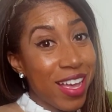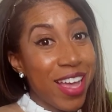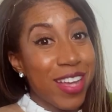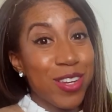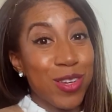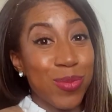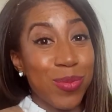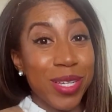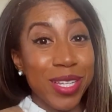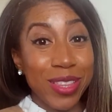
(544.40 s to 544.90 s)
and
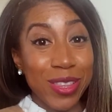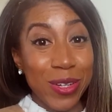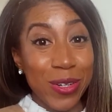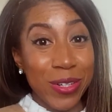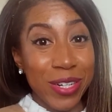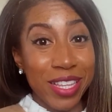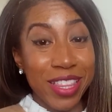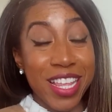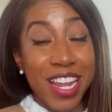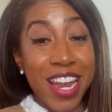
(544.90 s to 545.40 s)
you'll be
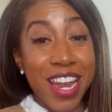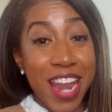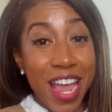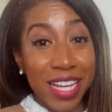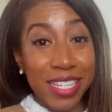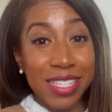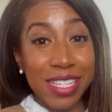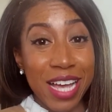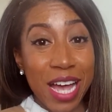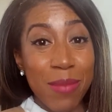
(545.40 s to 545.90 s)
alerted the
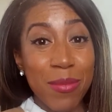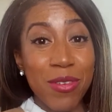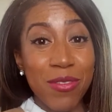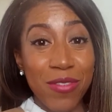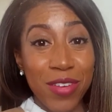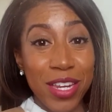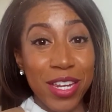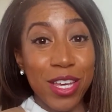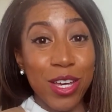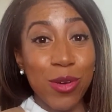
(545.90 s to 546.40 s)
next time a
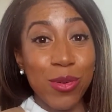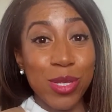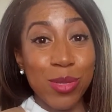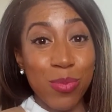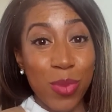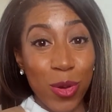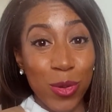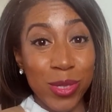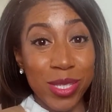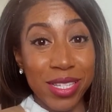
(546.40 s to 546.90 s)
video is
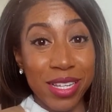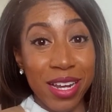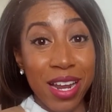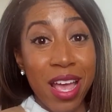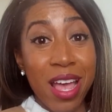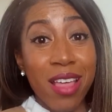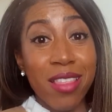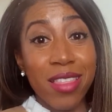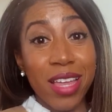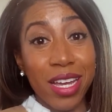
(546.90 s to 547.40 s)
posted
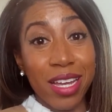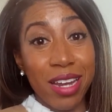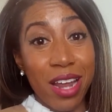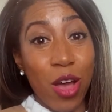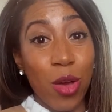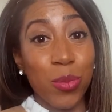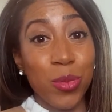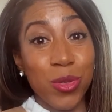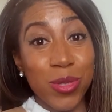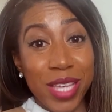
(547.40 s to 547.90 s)
that can
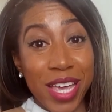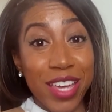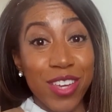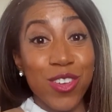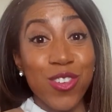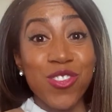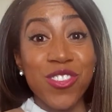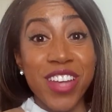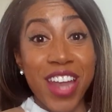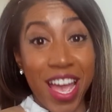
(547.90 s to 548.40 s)
help you take
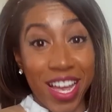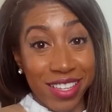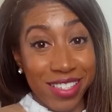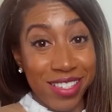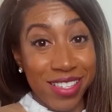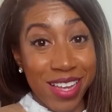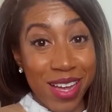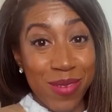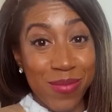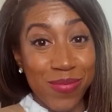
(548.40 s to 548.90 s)
your next
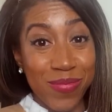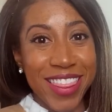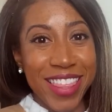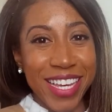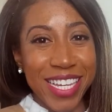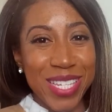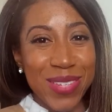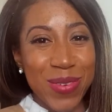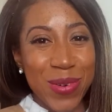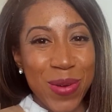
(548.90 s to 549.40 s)
step.
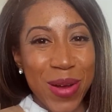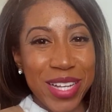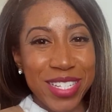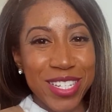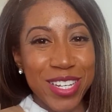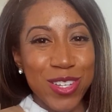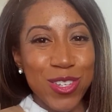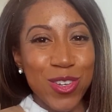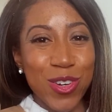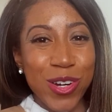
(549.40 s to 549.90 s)
Thanks for
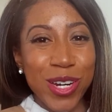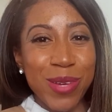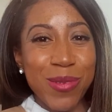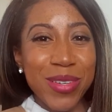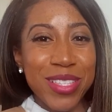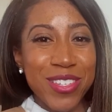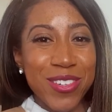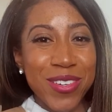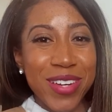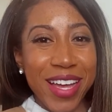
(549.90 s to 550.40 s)
watching Journey
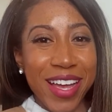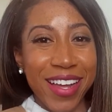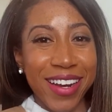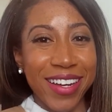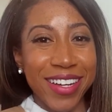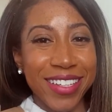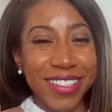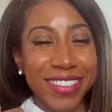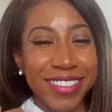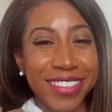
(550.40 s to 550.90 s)
with
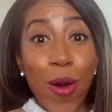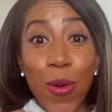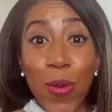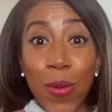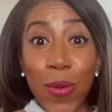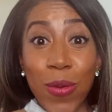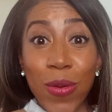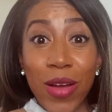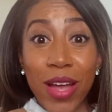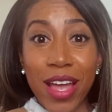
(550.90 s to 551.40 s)
Jordana. Oh,
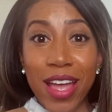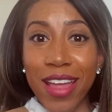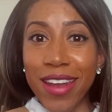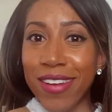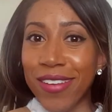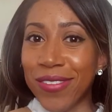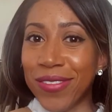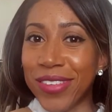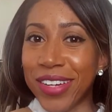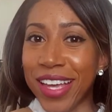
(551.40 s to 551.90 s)
and
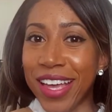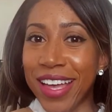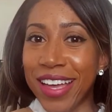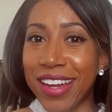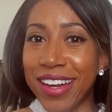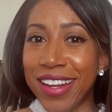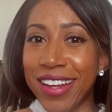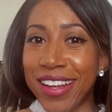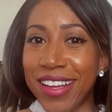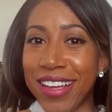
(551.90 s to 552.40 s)
don't forget,
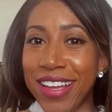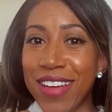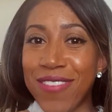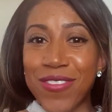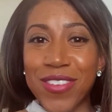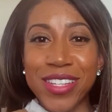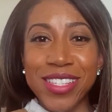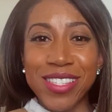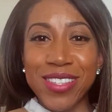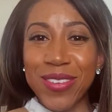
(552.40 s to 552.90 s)

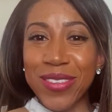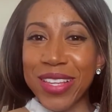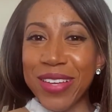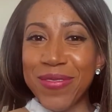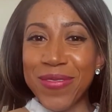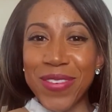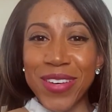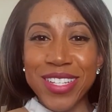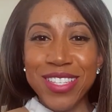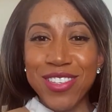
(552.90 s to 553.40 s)
friends don't let
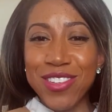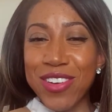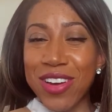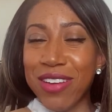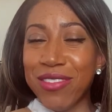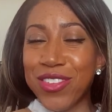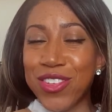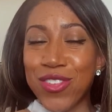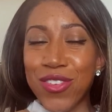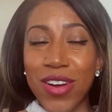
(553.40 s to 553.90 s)
friends
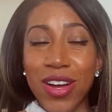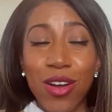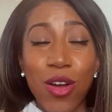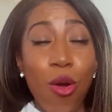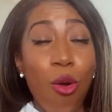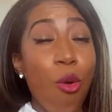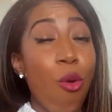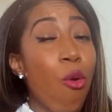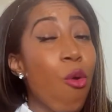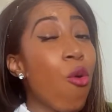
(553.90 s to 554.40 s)
drive drunk
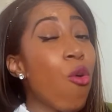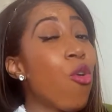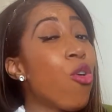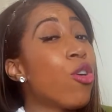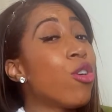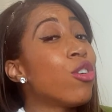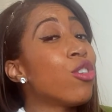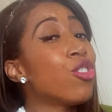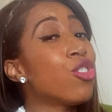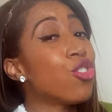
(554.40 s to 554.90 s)

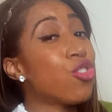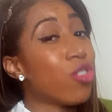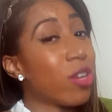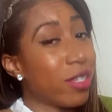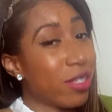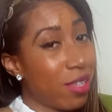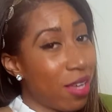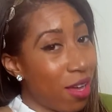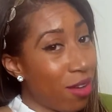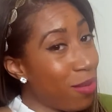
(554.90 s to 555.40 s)
or
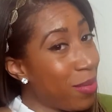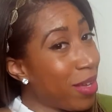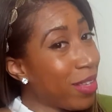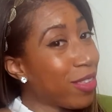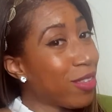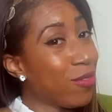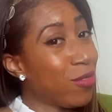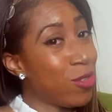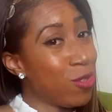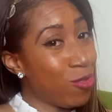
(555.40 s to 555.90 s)
stress out about the
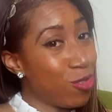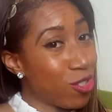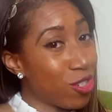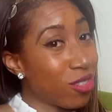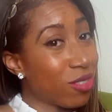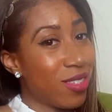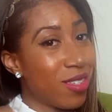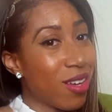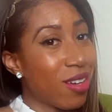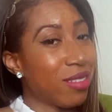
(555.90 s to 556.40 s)
future.
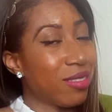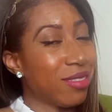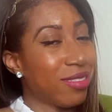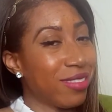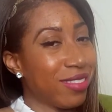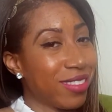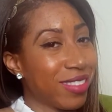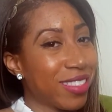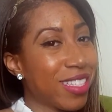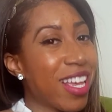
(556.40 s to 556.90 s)
So,
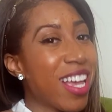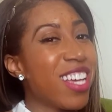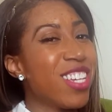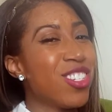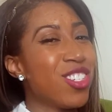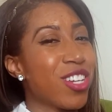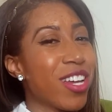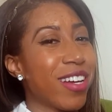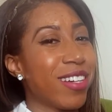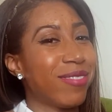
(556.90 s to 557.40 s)

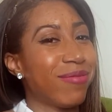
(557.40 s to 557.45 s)
share.